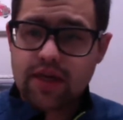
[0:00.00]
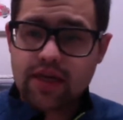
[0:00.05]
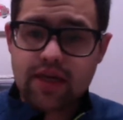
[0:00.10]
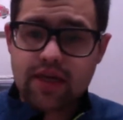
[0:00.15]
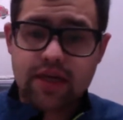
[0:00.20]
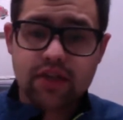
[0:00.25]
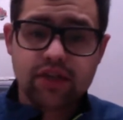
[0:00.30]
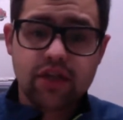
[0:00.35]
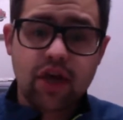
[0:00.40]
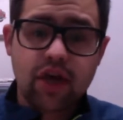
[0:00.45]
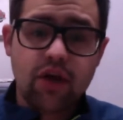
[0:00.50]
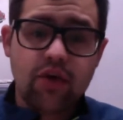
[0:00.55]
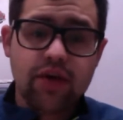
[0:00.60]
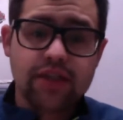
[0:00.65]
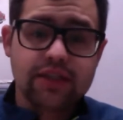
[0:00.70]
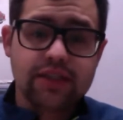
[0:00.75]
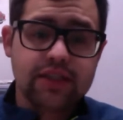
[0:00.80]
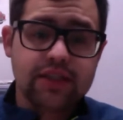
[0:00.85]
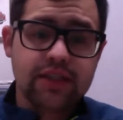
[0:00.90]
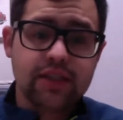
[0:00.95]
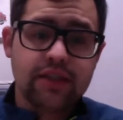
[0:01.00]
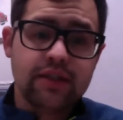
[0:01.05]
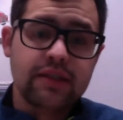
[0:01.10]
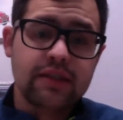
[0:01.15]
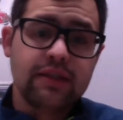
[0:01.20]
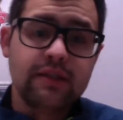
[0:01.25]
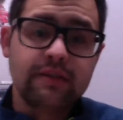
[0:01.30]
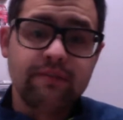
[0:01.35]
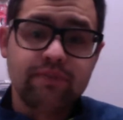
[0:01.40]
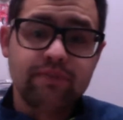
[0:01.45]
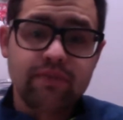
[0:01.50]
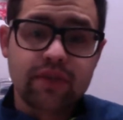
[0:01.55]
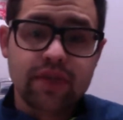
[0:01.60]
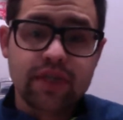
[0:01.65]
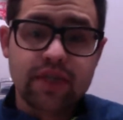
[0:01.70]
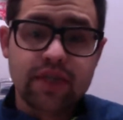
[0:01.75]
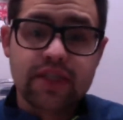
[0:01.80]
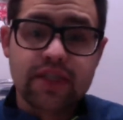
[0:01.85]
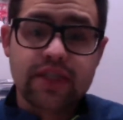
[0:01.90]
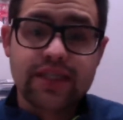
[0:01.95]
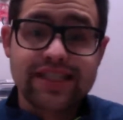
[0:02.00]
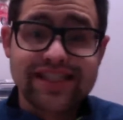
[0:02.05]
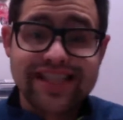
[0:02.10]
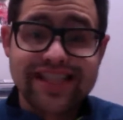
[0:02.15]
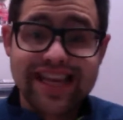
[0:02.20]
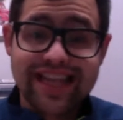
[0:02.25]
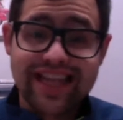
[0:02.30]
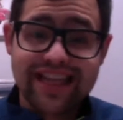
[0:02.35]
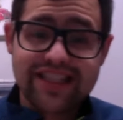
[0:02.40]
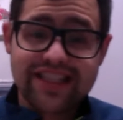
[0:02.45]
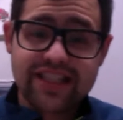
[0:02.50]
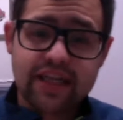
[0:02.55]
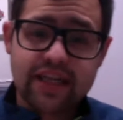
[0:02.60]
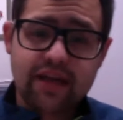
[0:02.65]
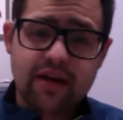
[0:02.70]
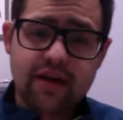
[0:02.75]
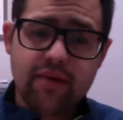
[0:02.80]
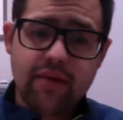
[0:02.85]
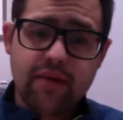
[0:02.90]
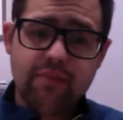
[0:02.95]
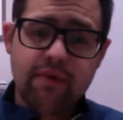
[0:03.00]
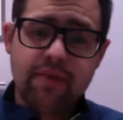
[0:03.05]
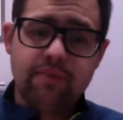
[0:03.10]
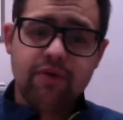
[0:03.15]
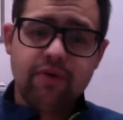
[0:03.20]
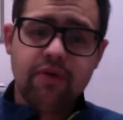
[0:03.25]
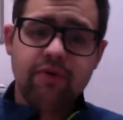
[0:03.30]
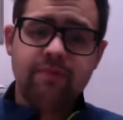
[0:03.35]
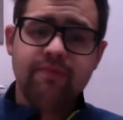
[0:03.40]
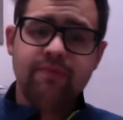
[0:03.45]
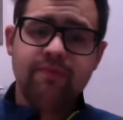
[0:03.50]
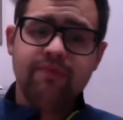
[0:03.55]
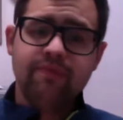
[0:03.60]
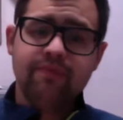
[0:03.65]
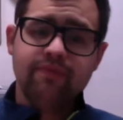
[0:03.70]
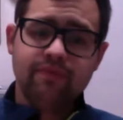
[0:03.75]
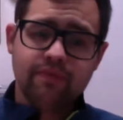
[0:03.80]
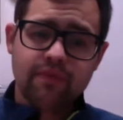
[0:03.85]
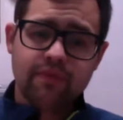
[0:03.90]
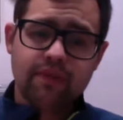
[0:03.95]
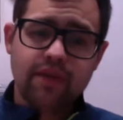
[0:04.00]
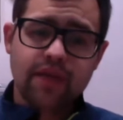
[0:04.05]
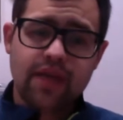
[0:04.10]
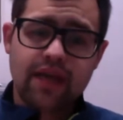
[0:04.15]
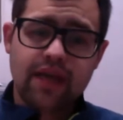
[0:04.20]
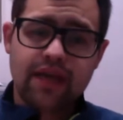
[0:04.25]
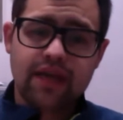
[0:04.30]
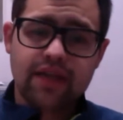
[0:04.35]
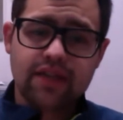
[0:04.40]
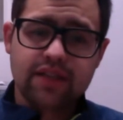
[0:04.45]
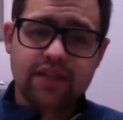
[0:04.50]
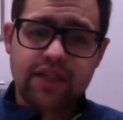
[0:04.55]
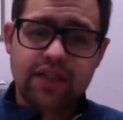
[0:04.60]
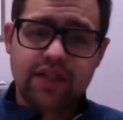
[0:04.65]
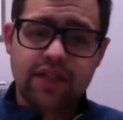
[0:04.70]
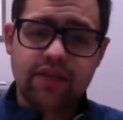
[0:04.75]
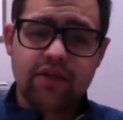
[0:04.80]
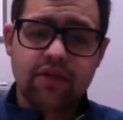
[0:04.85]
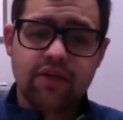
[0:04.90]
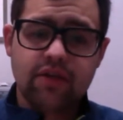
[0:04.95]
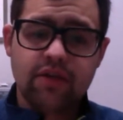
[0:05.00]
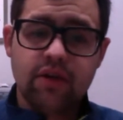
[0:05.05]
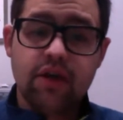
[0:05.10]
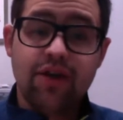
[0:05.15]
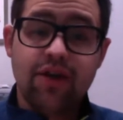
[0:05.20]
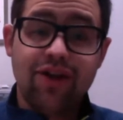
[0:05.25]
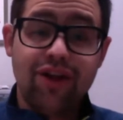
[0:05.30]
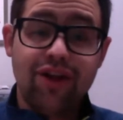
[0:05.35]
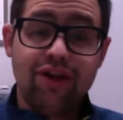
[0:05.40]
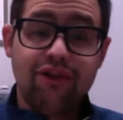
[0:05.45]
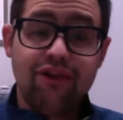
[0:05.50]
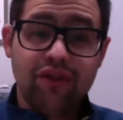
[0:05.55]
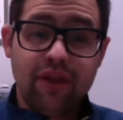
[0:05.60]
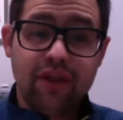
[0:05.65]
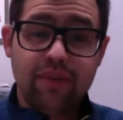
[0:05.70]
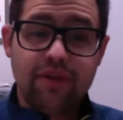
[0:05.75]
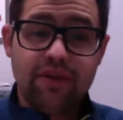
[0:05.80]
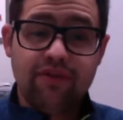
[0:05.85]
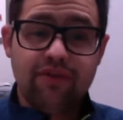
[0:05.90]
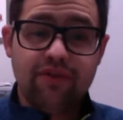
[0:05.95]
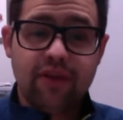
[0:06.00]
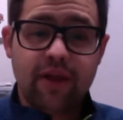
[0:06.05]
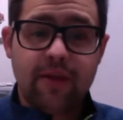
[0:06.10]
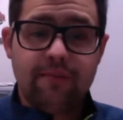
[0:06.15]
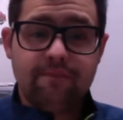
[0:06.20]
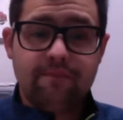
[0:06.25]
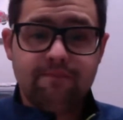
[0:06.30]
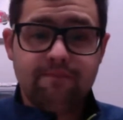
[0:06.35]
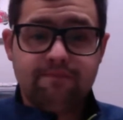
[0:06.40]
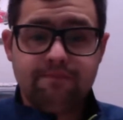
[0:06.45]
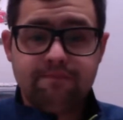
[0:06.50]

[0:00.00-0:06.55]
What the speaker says: And as always, stay legendary, my people, and I'll see you on the flippity flip.